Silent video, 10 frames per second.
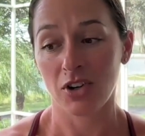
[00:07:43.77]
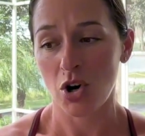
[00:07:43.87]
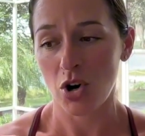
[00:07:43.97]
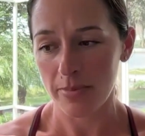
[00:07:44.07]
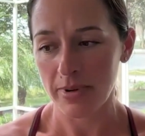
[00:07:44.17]

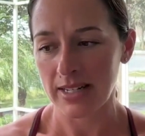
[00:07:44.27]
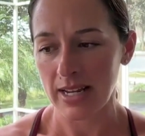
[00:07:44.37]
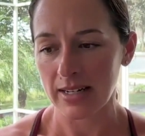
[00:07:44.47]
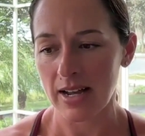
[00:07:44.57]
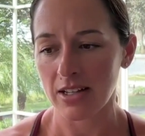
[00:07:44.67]
carbon
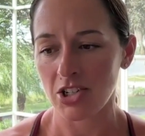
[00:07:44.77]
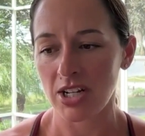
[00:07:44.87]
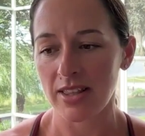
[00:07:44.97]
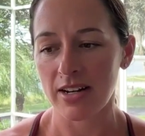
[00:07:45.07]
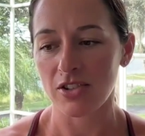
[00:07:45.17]

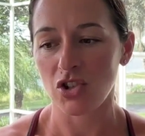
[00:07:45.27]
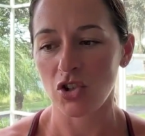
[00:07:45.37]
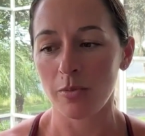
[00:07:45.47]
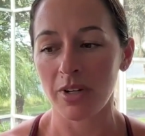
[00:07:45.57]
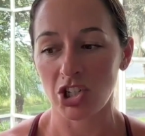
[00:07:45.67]
technology that is
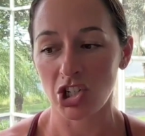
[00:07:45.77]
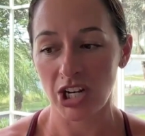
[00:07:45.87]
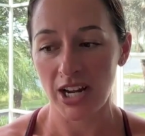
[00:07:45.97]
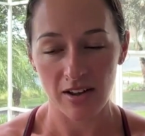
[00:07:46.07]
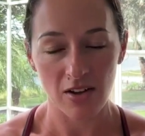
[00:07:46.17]
humic
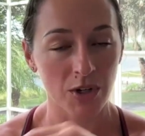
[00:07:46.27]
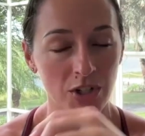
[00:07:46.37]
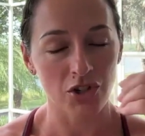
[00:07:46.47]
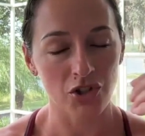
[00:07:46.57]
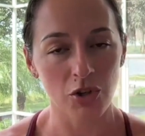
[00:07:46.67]
shale,
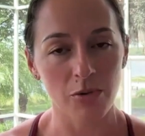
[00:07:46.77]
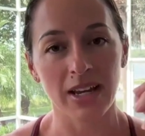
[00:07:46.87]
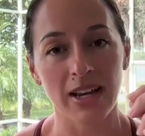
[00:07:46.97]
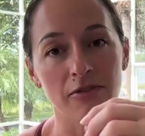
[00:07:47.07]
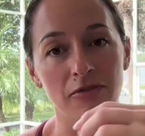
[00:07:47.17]
which is humic
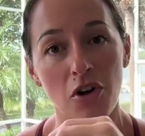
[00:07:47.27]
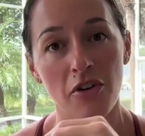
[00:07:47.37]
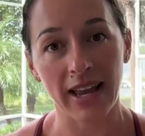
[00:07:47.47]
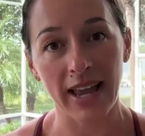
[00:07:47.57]
and fulvic